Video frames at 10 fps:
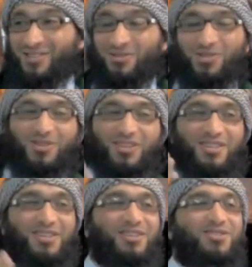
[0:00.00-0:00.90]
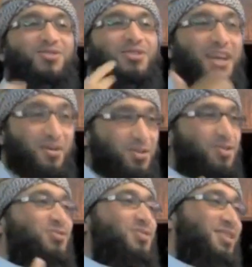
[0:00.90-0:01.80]
So she could
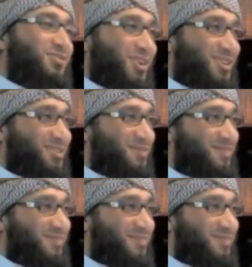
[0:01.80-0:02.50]
read and write.